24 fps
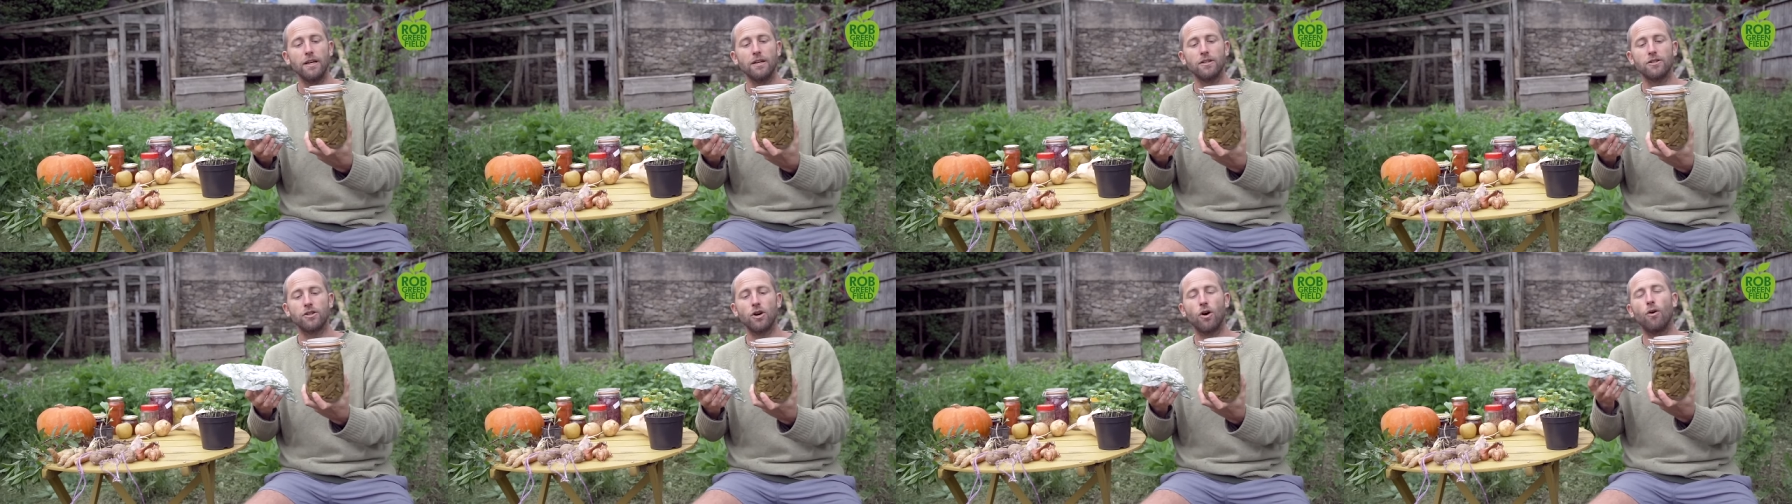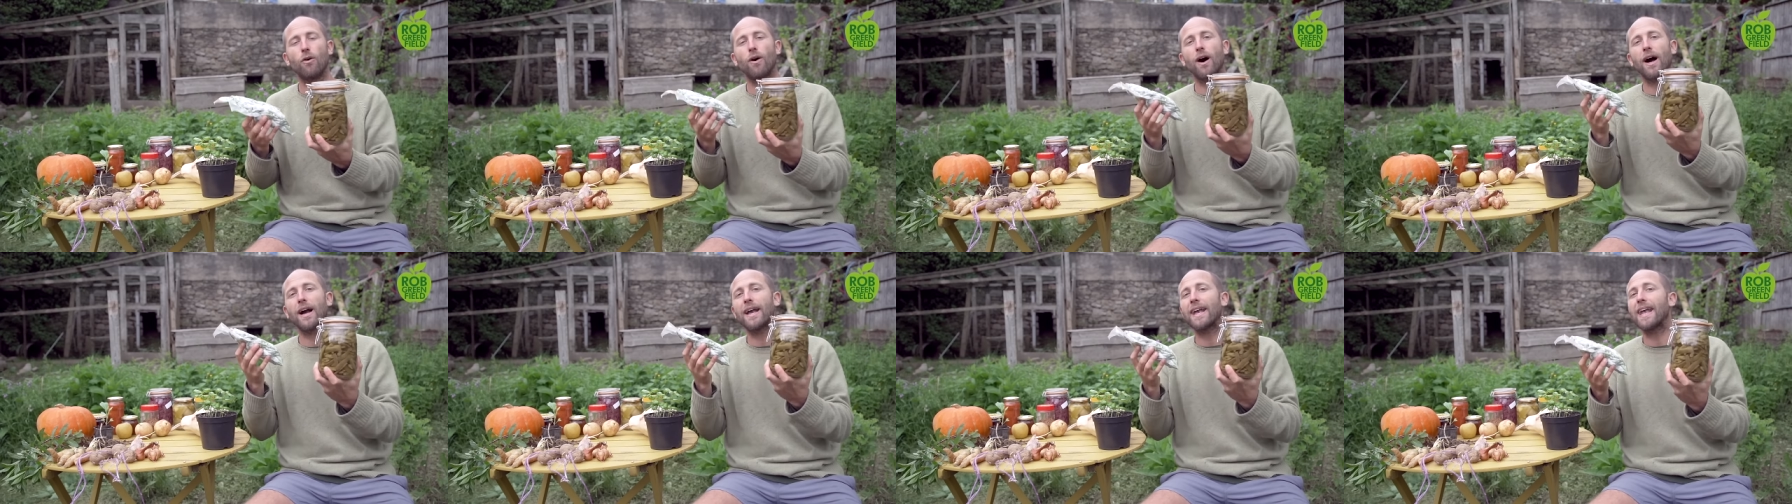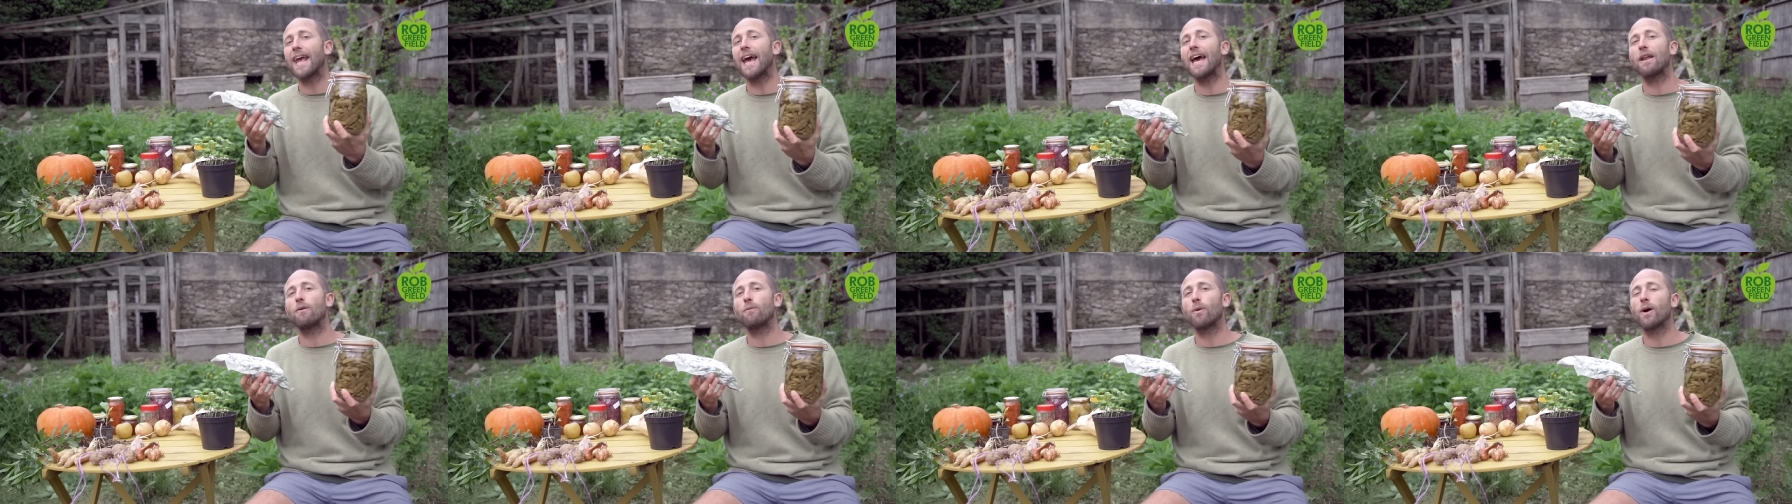So,
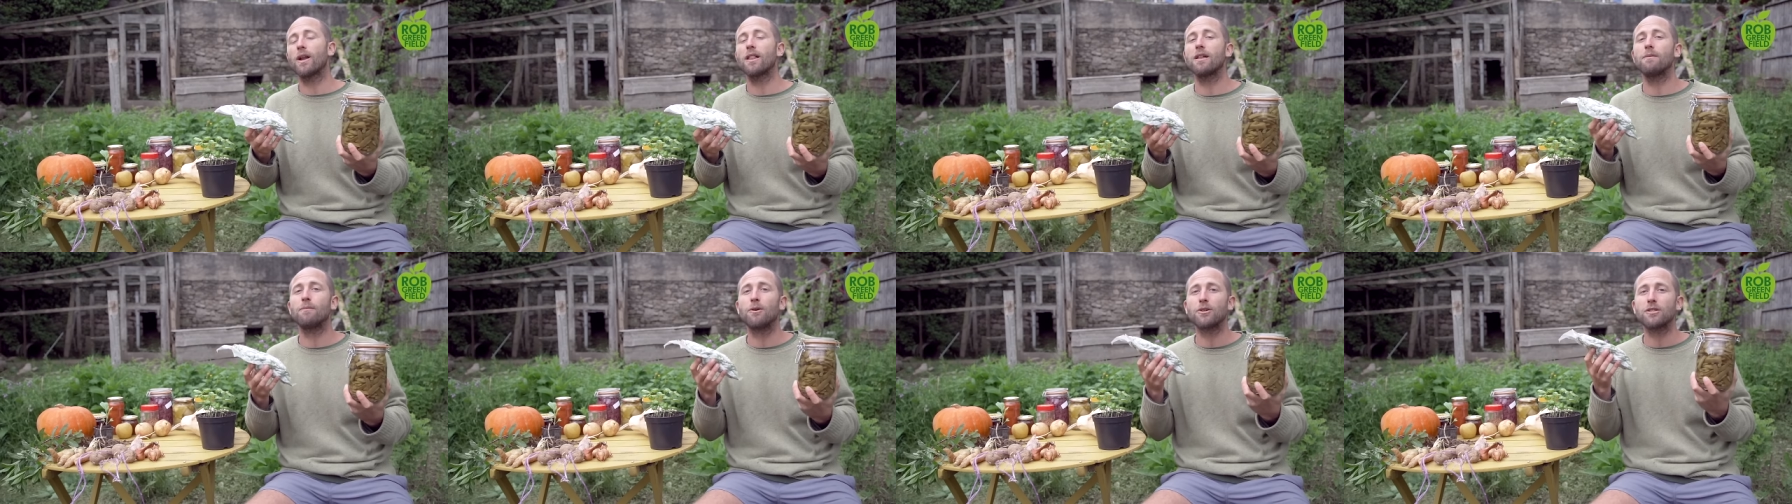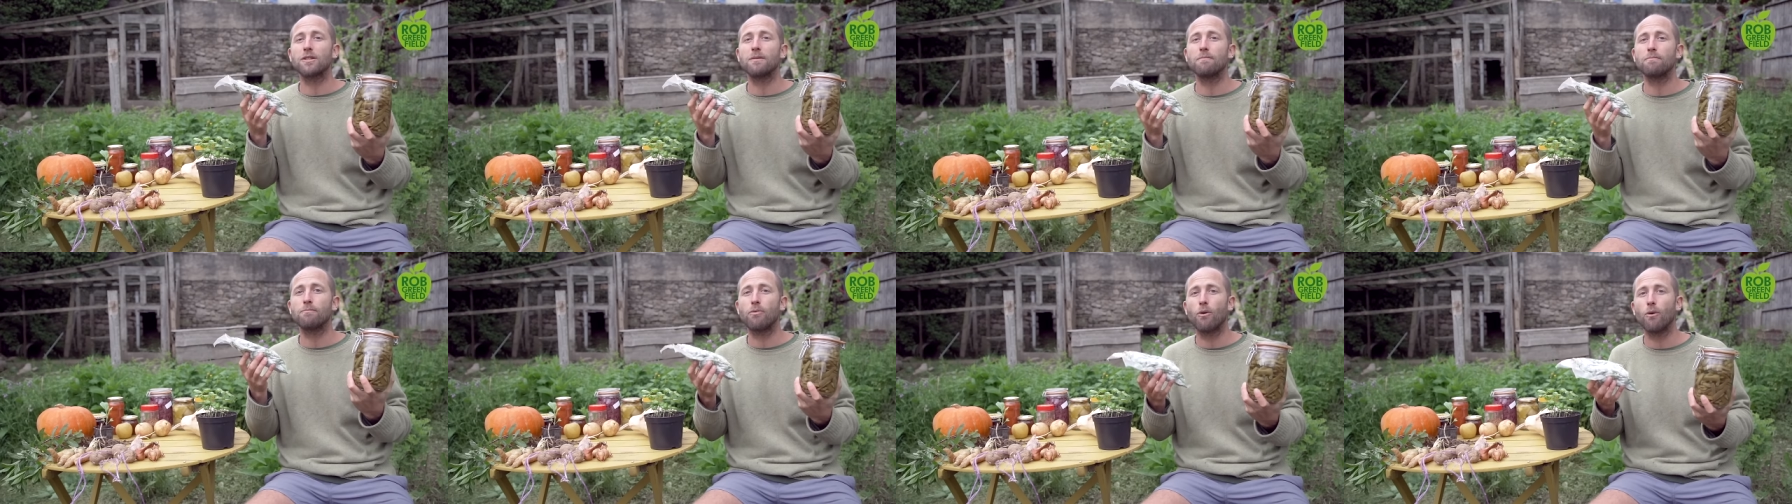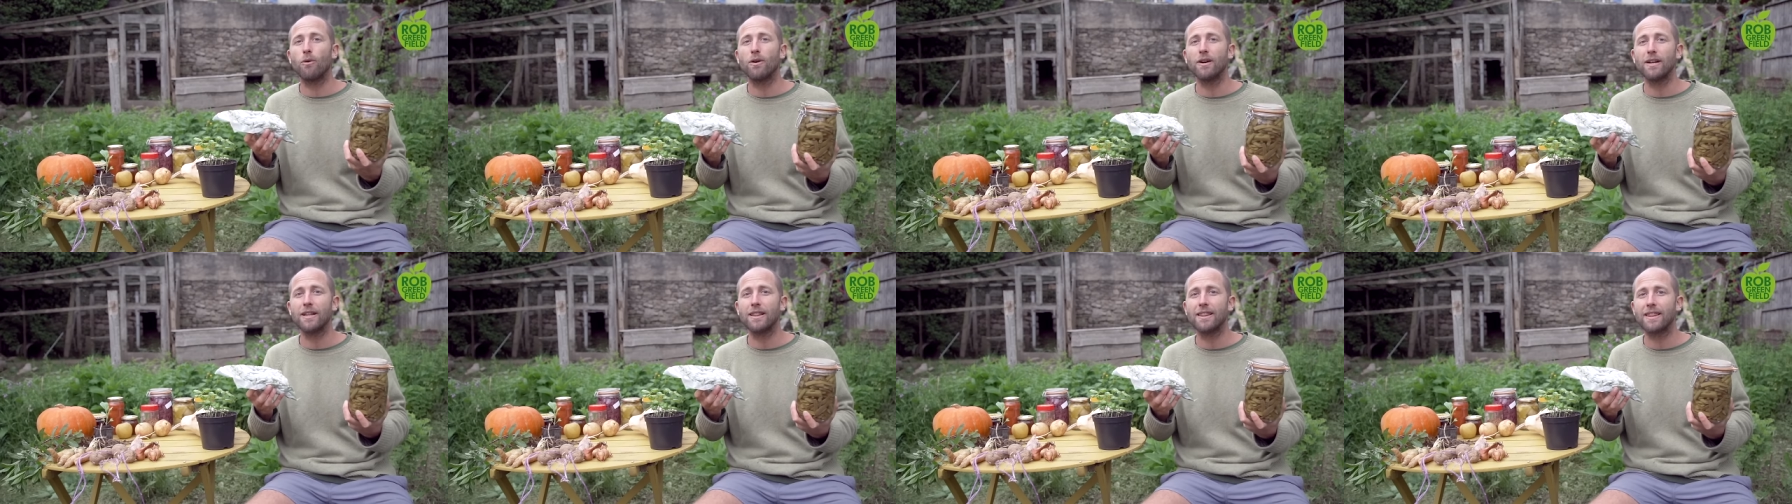again, one of the most
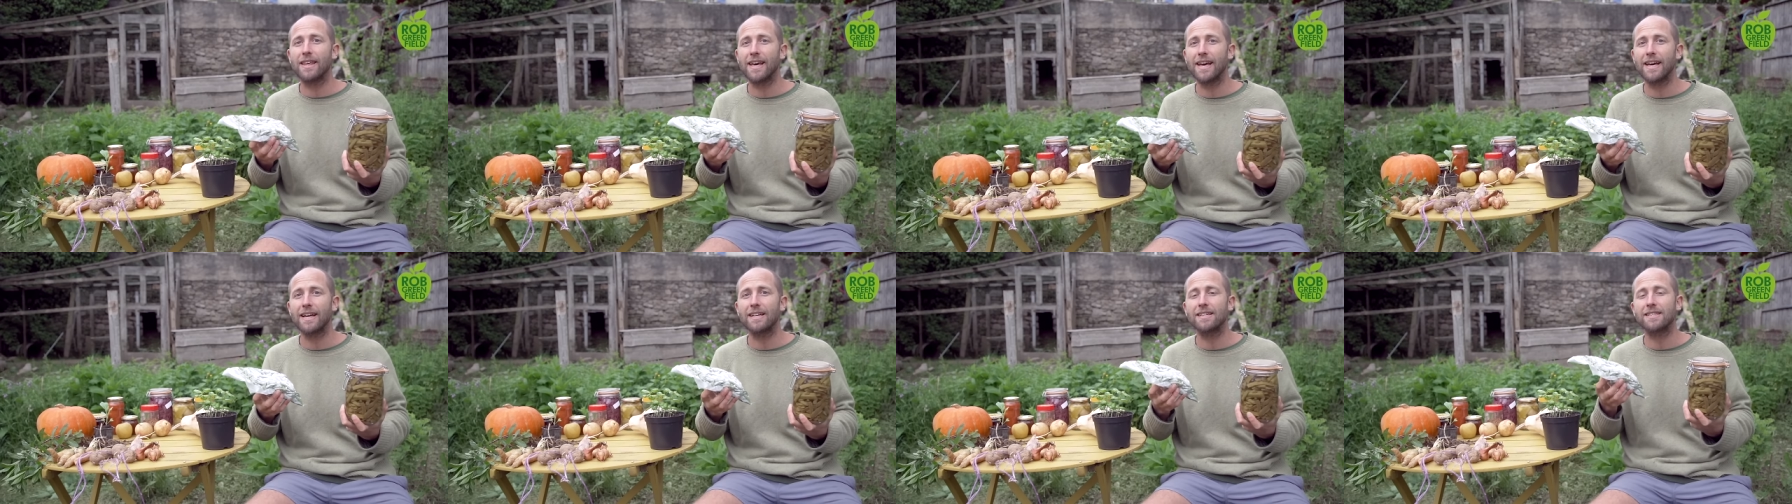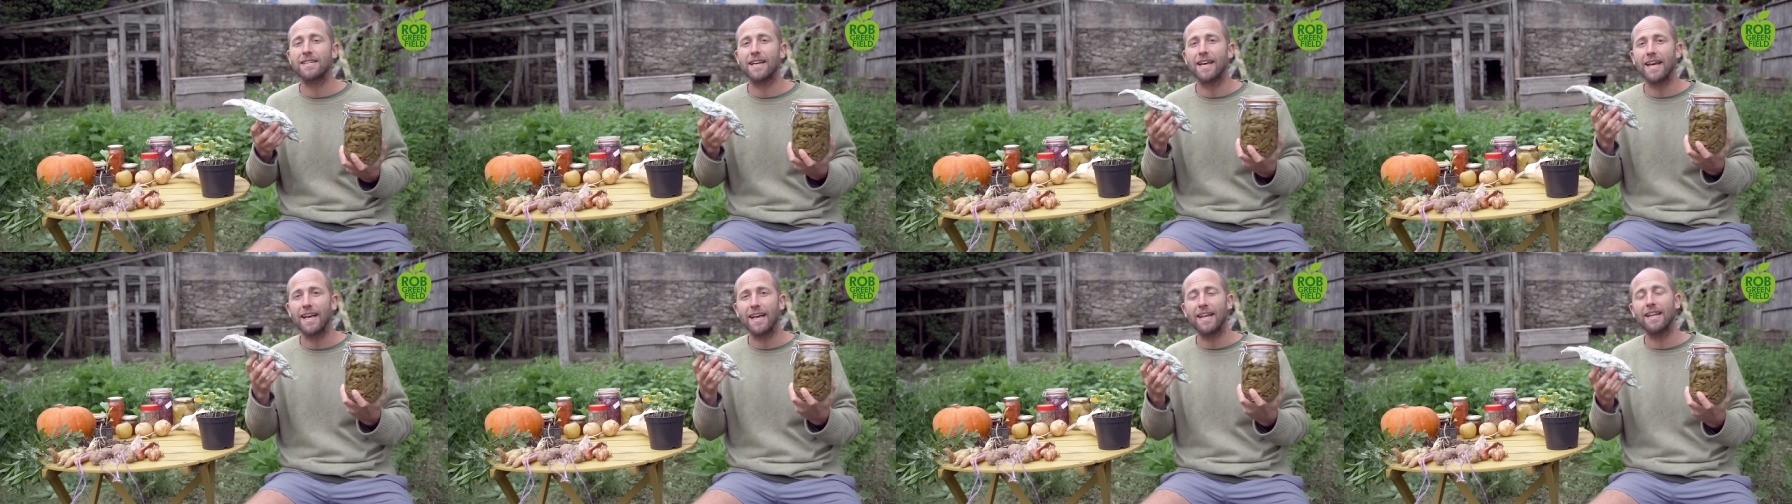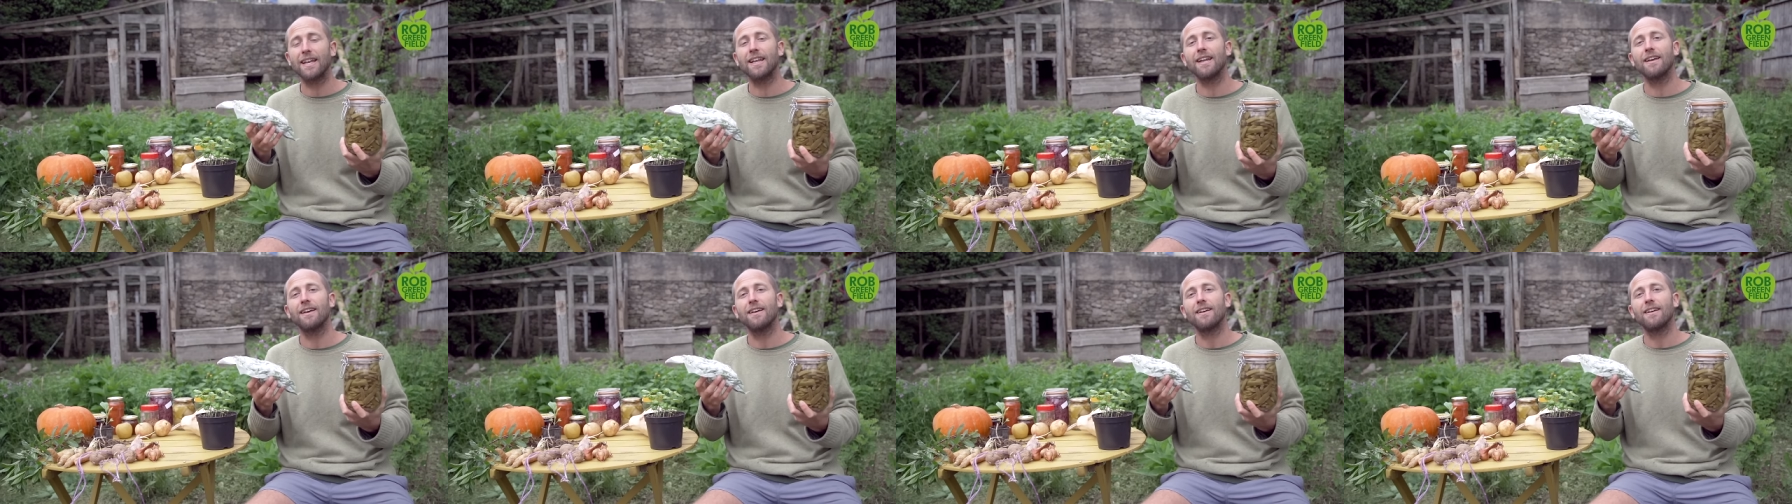important things
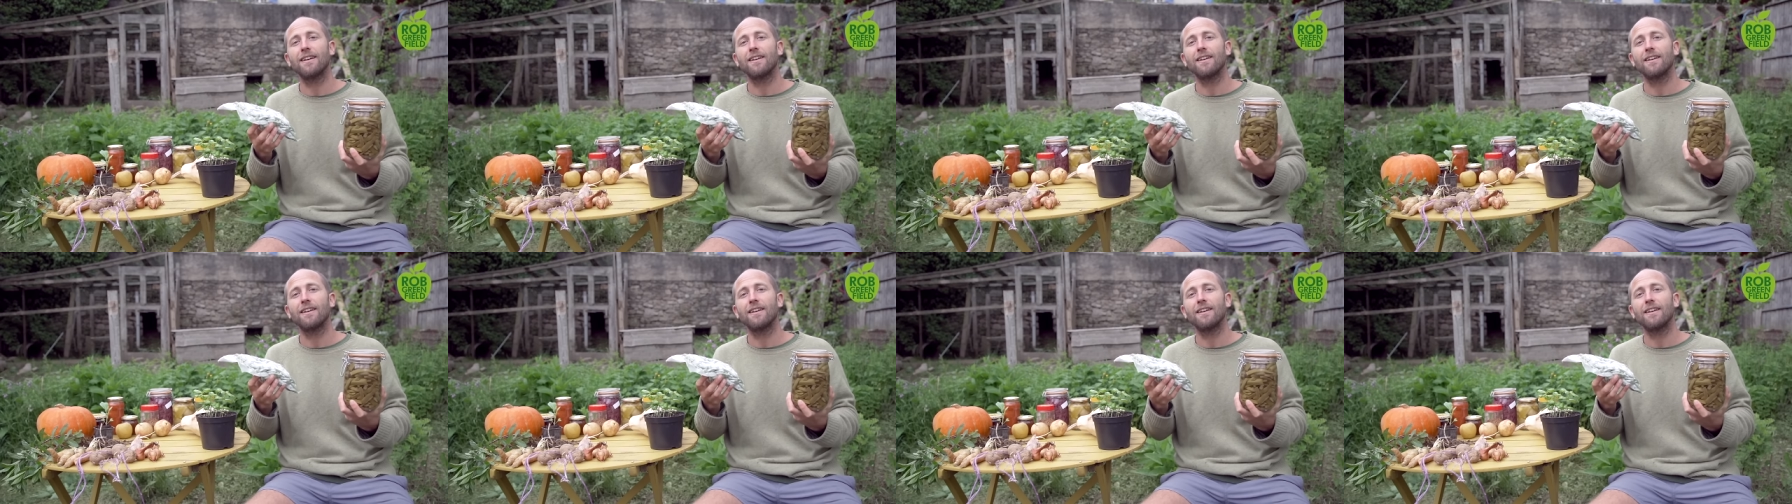in